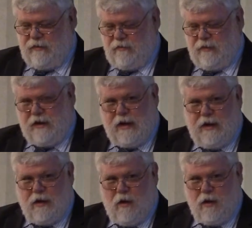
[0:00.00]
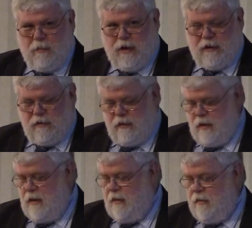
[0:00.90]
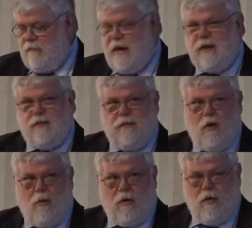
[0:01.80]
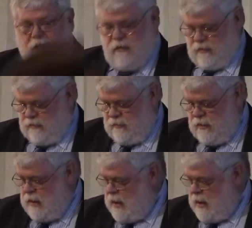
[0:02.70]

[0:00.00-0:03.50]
of the Canadian economy and the face of global crisis,